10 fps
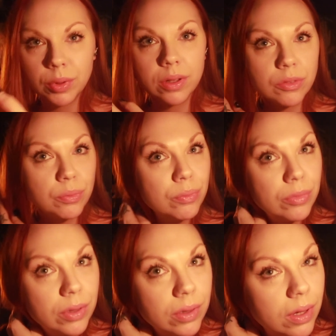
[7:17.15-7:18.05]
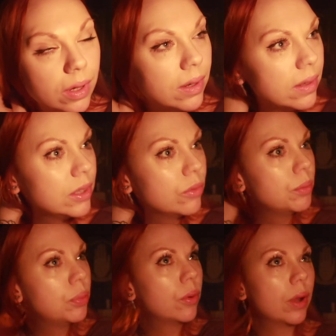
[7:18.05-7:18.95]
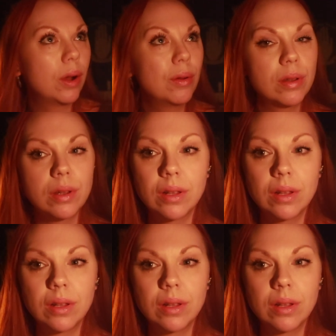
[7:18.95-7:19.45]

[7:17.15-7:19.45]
because the energy we put out